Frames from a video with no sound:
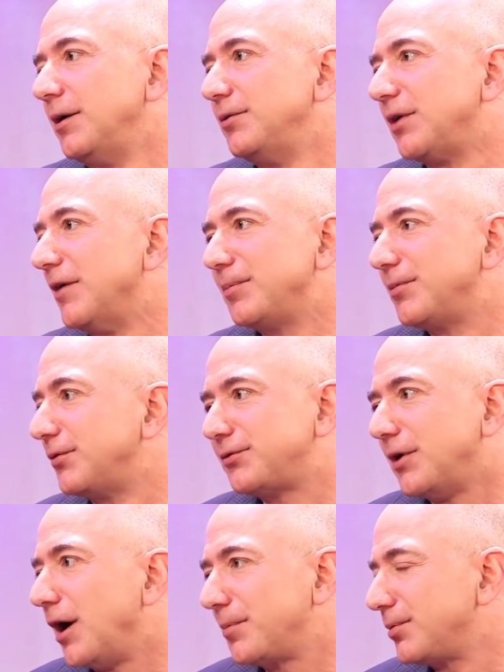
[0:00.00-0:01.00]
Bezos had
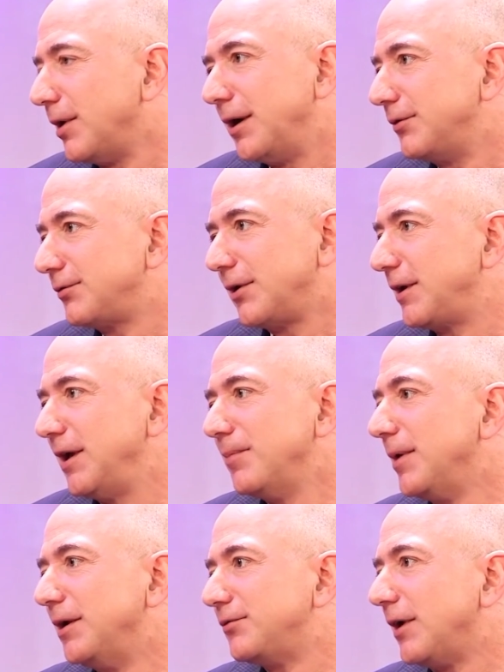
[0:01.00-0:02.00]
held the top spot
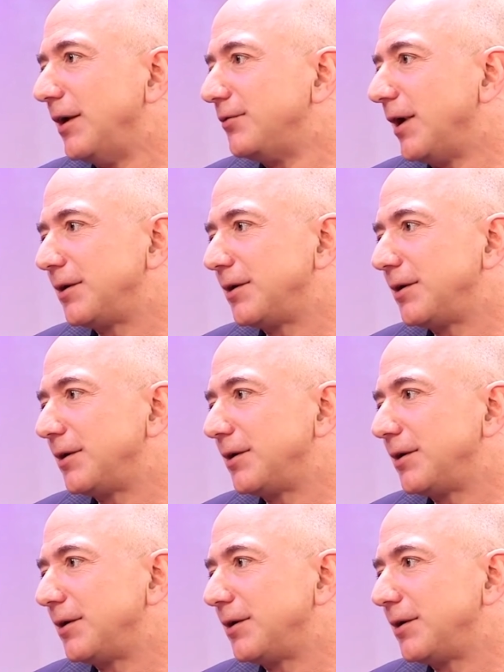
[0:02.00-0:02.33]
since twenty